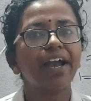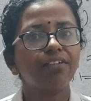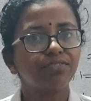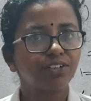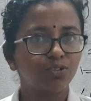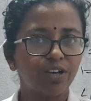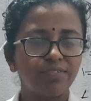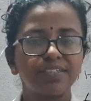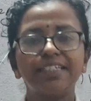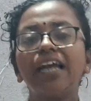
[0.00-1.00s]
we have two
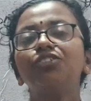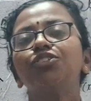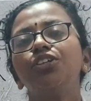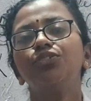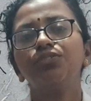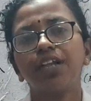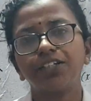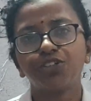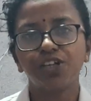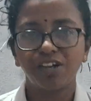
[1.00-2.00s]
graphs: natural to
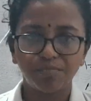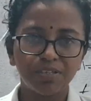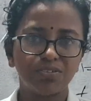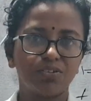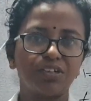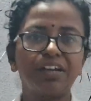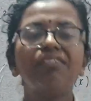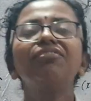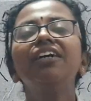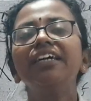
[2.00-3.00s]
natural numbers one graph,